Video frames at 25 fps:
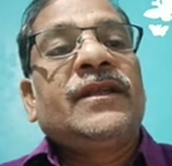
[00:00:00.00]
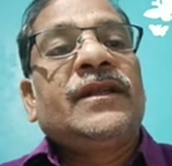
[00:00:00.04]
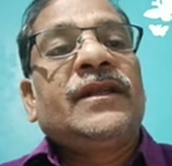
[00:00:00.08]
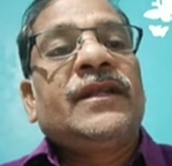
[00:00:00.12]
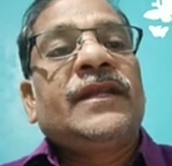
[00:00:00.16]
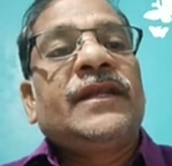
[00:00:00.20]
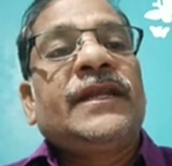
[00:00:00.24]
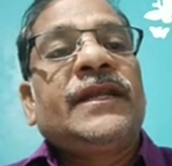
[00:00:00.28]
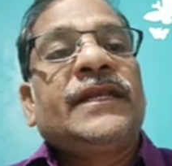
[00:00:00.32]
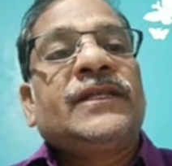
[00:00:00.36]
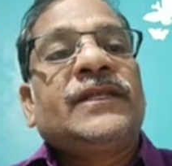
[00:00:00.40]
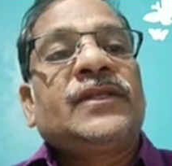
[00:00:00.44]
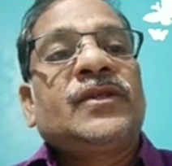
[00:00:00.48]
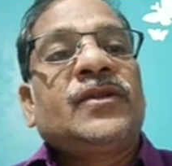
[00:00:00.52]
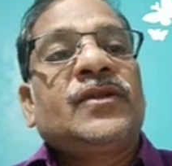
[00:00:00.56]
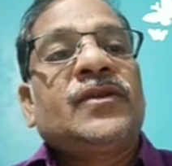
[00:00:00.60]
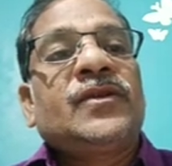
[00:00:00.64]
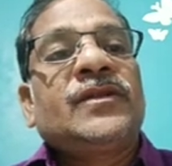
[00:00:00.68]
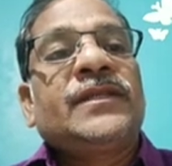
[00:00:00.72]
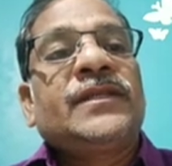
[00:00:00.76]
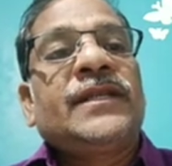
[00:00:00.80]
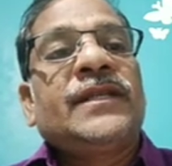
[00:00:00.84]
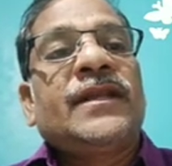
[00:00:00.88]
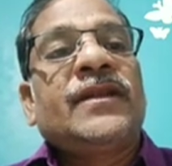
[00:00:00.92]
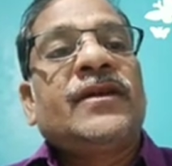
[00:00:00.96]

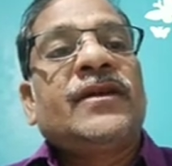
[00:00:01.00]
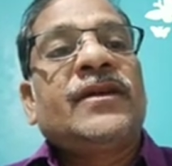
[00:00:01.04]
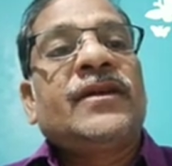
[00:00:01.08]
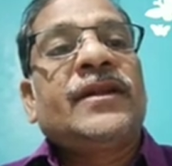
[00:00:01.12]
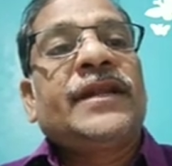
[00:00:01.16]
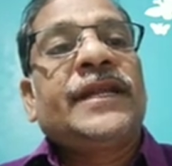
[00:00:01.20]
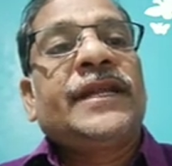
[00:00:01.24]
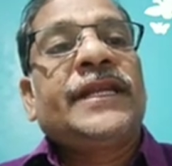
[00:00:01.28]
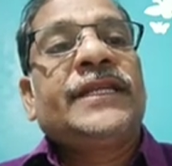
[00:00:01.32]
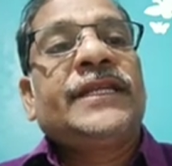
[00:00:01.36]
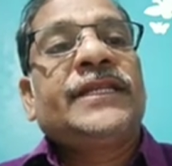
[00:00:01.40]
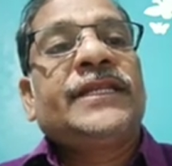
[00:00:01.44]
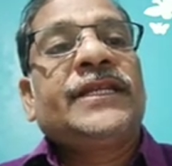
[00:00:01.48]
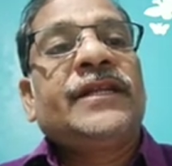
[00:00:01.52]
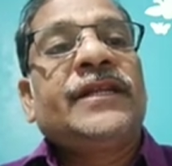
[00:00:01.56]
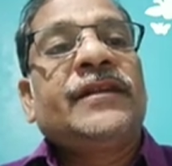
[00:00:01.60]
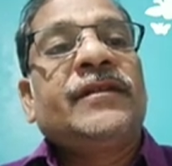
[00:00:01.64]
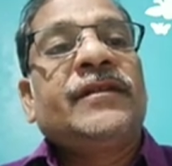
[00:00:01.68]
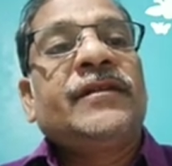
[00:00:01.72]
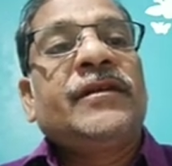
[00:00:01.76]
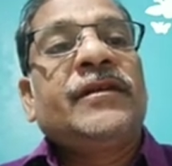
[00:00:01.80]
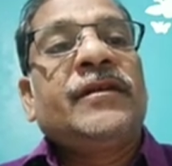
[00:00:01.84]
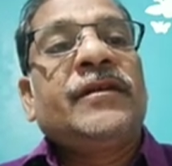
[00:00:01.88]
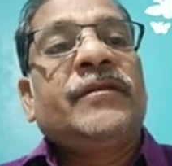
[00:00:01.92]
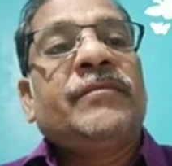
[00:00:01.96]
extracellular addition,
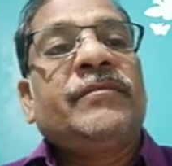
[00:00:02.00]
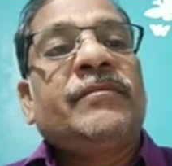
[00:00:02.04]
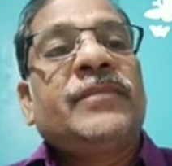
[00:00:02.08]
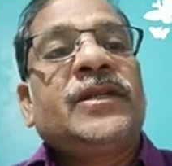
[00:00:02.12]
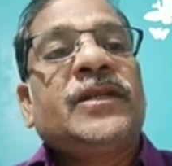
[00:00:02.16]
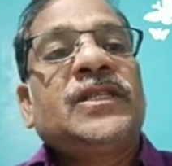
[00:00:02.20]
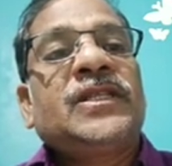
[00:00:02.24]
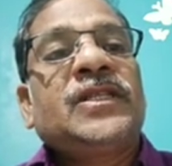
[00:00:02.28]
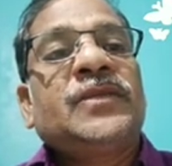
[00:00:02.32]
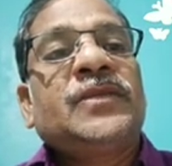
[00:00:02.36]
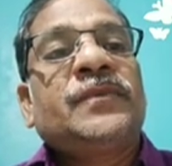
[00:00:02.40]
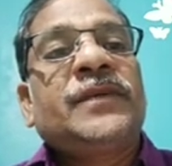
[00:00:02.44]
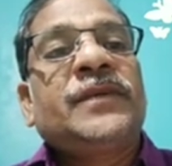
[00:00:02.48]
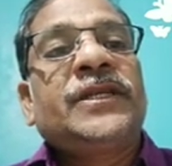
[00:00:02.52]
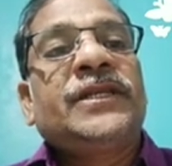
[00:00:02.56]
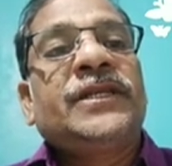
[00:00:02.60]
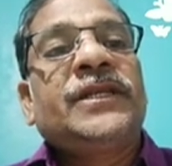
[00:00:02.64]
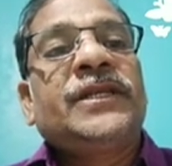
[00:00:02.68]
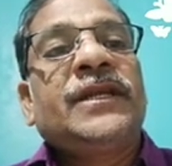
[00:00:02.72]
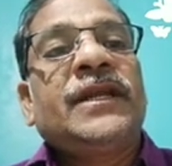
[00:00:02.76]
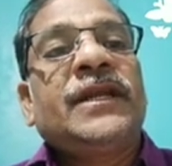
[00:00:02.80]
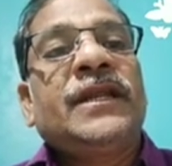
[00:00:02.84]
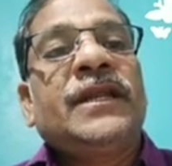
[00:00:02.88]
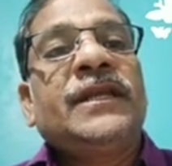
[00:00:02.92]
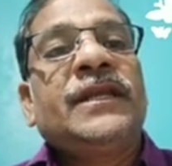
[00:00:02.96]
but
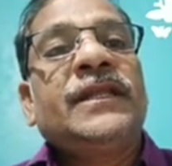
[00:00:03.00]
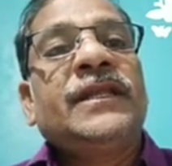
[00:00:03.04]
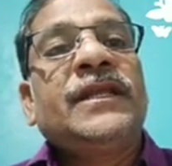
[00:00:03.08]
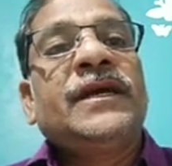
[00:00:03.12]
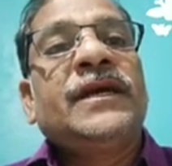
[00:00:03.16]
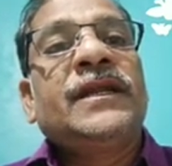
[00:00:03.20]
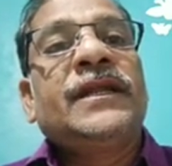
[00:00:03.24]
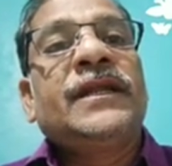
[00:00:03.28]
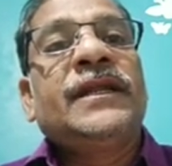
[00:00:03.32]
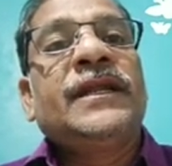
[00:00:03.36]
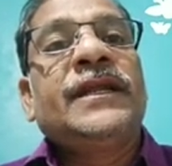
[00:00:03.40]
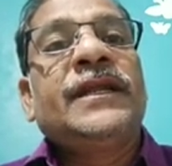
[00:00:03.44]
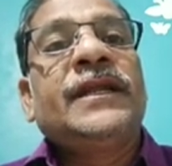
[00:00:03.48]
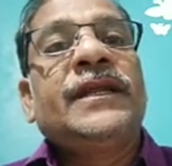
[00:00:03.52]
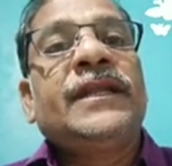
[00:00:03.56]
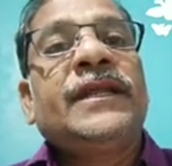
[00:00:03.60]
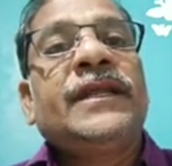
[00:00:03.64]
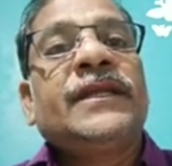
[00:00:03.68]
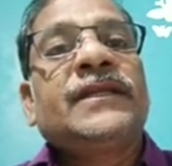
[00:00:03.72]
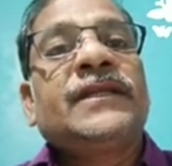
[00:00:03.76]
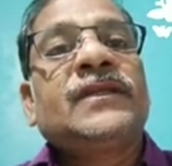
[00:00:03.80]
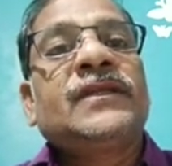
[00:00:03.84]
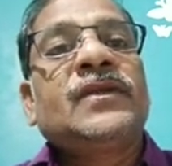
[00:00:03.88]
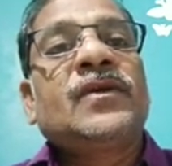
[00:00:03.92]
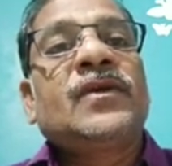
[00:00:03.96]
especially the
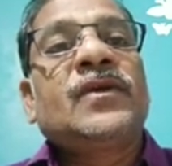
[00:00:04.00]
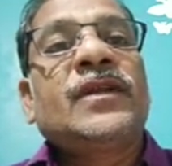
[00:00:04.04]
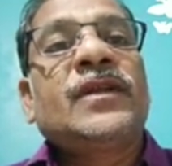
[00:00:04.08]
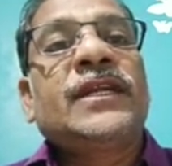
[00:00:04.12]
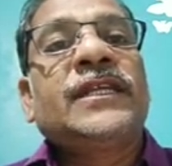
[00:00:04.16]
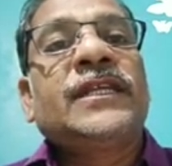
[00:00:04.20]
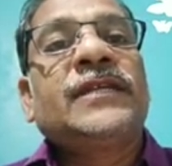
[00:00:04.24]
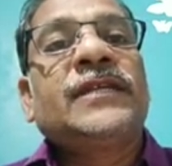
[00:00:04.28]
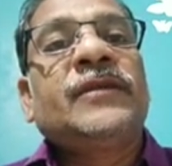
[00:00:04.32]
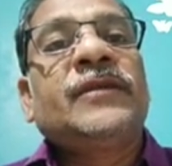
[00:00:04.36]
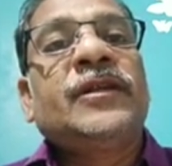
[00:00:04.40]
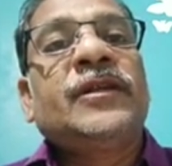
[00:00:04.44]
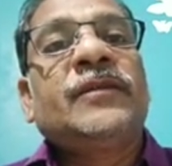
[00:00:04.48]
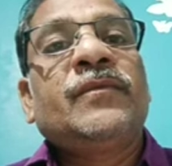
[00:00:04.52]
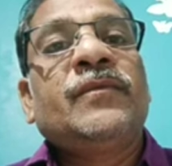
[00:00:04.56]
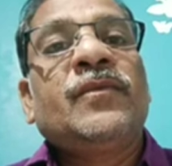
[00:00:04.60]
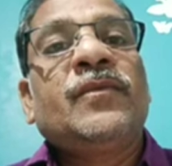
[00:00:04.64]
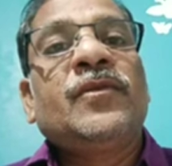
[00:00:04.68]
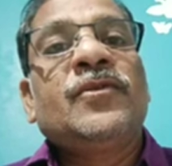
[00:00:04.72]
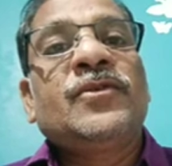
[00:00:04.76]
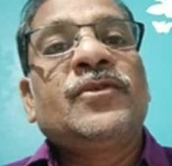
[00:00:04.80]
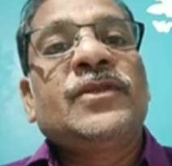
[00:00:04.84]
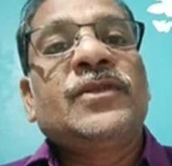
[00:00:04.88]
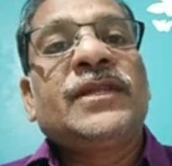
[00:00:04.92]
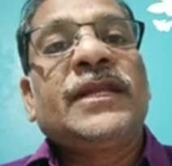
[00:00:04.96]
Cnidarians or exhibit
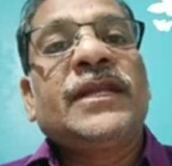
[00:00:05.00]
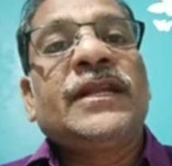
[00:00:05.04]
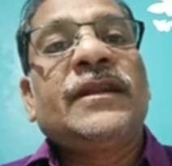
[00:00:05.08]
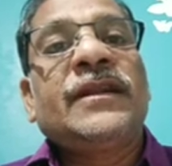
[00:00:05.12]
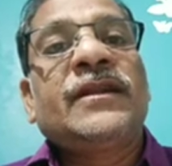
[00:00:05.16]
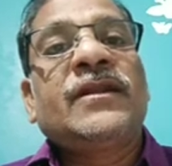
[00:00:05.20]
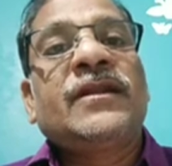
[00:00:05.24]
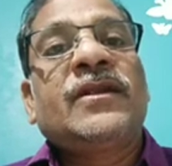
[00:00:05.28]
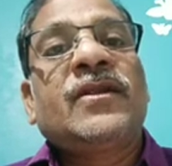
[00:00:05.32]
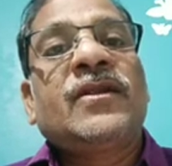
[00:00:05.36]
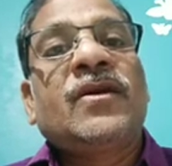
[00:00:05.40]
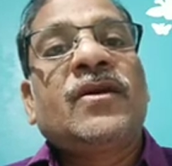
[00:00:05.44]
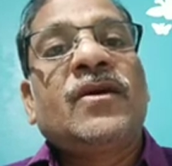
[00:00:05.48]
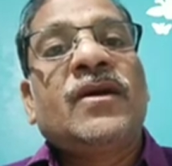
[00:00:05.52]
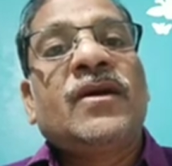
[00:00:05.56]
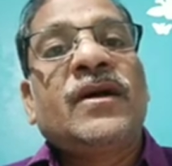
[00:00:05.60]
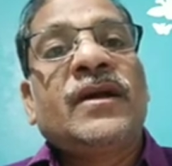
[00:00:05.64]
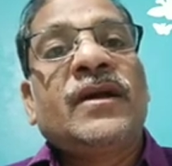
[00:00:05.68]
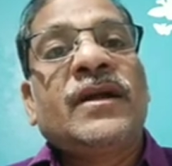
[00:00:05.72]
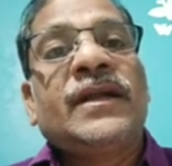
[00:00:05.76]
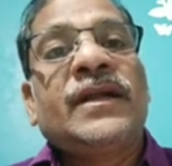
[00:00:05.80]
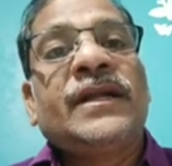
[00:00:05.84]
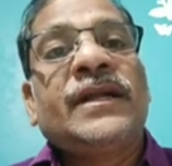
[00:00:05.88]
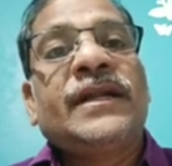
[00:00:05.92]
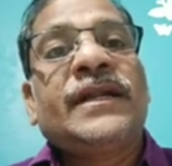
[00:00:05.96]
both intra
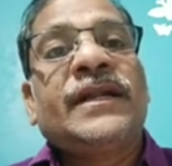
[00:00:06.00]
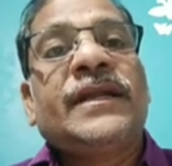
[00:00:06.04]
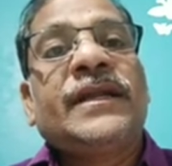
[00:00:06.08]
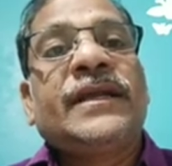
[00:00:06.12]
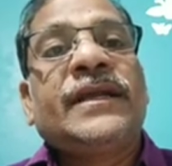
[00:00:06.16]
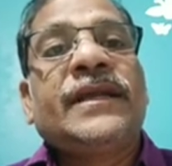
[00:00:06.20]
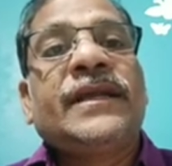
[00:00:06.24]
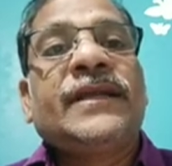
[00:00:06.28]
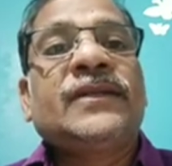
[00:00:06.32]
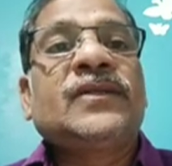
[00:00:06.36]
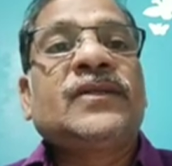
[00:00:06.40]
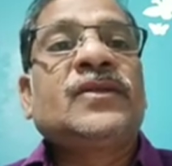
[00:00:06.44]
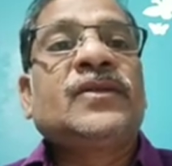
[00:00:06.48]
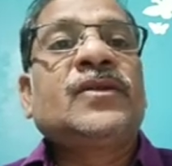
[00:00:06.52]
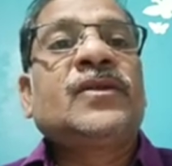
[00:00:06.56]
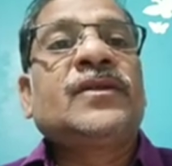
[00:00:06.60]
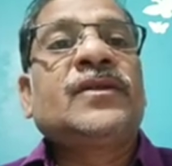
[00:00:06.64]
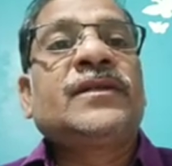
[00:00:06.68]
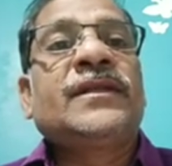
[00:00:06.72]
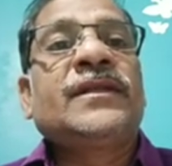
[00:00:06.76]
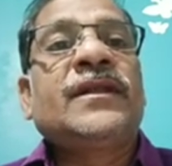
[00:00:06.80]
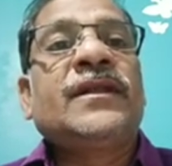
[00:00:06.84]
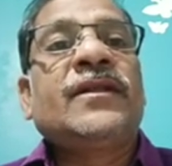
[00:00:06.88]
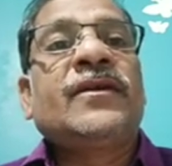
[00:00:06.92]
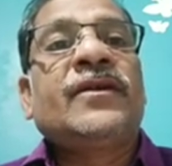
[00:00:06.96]
and
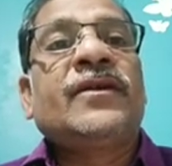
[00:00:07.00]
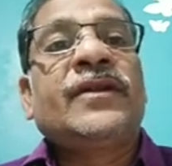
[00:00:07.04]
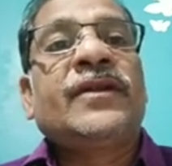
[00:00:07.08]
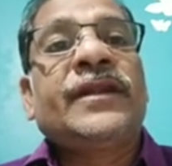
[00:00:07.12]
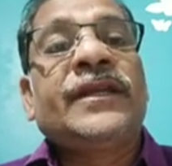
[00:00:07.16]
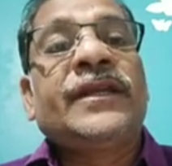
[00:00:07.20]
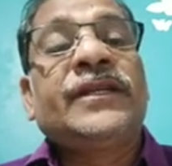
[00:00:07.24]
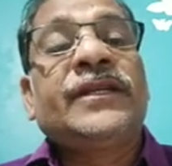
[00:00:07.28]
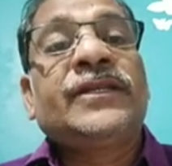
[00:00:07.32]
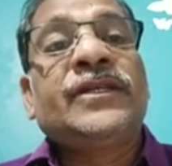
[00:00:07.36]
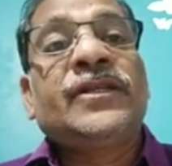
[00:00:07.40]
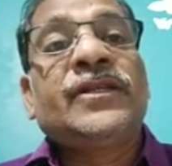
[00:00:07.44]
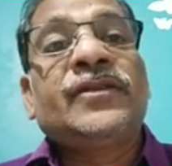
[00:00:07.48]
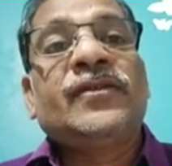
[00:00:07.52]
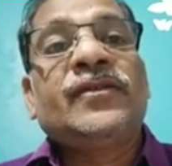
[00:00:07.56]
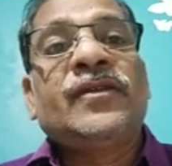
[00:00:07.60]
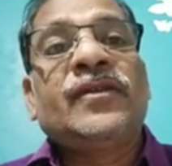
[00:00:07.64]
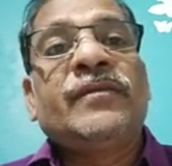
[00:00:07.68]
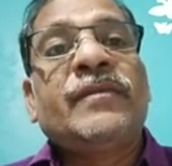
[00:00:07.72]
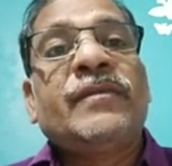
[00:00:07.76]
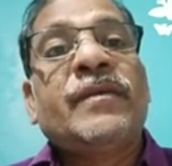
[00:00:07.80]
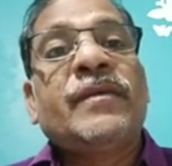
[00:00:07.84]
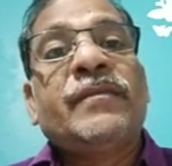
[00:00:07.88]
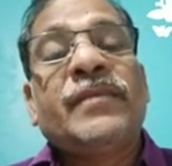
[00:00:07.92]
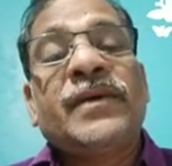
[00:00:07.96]
extracellular addition. You
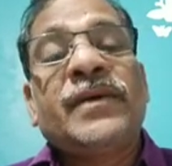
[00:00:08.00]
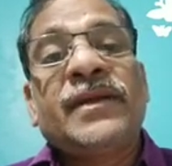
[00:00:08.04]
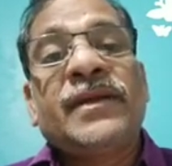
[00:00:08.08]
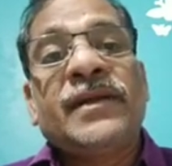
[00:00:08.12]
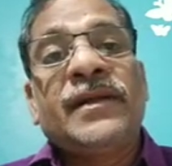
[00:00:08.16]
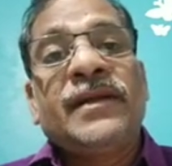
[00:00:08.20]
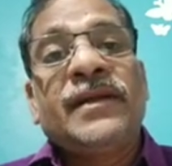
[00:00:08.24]
remember,